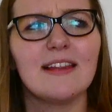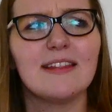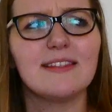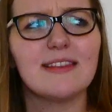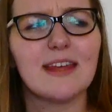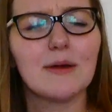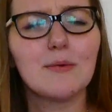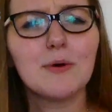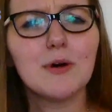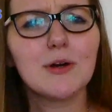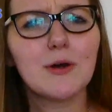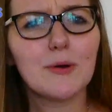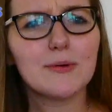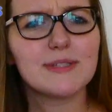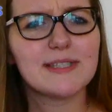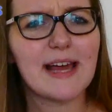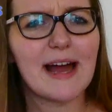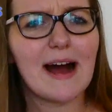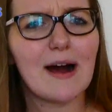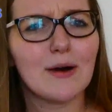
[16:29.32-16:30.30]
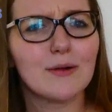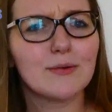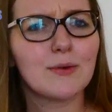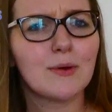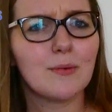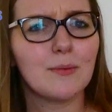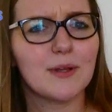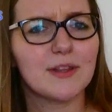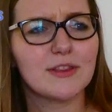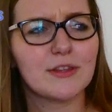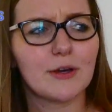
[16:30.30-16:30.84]
they will go down
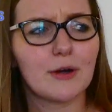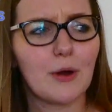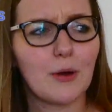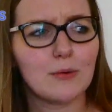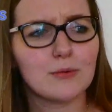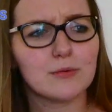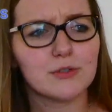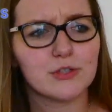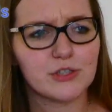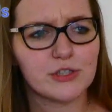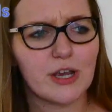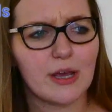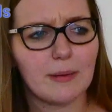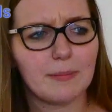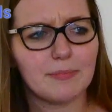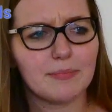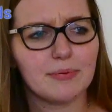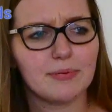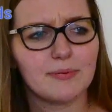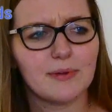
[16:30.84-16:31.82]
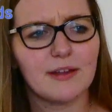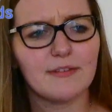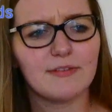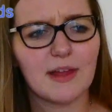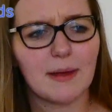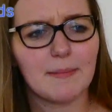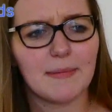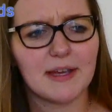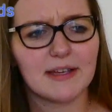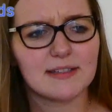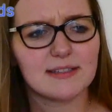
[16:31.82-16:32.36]
with their own ship, if
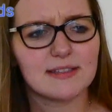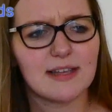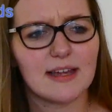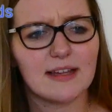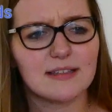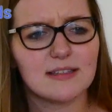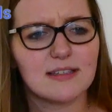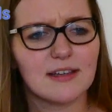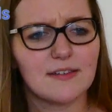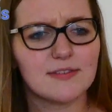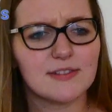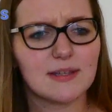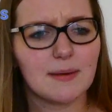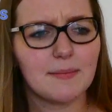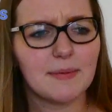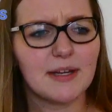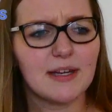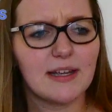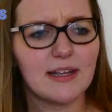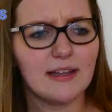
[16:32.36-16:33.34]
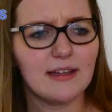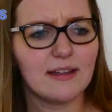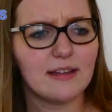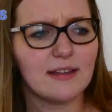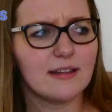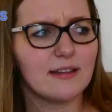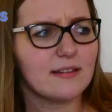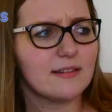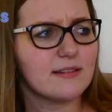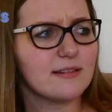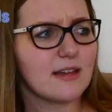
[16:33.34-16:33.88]
that makes sense. If somebody
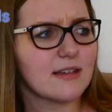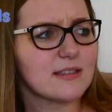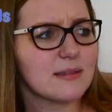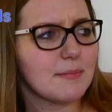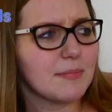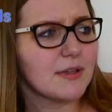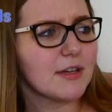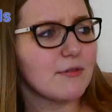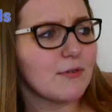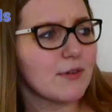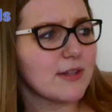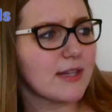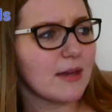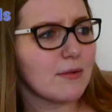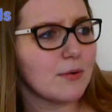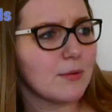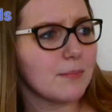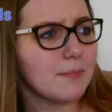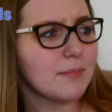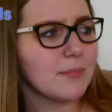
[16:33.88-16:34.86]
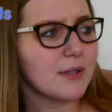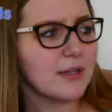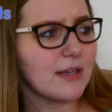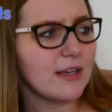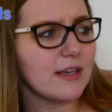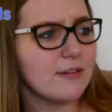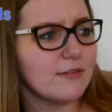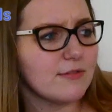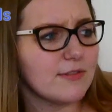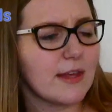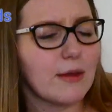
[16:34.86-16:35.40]
doesn't believe what they will
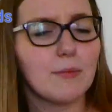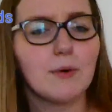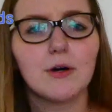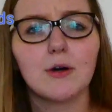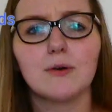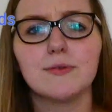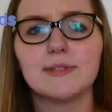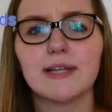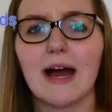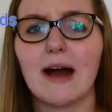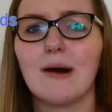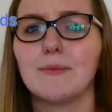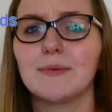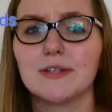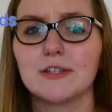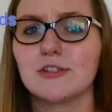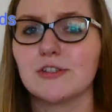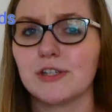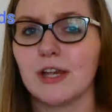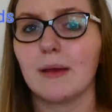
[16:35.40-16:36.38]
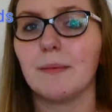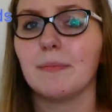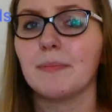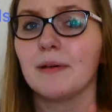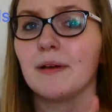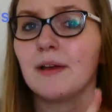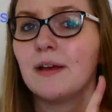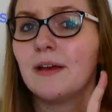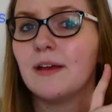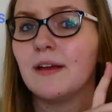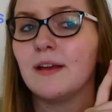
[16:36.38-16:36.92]
believe, they will go down with the ship
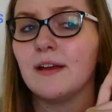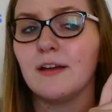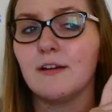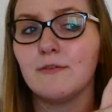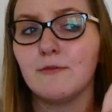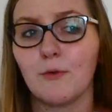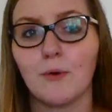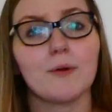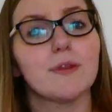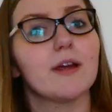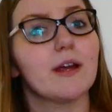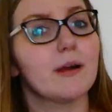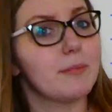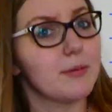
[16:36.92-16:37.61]
for their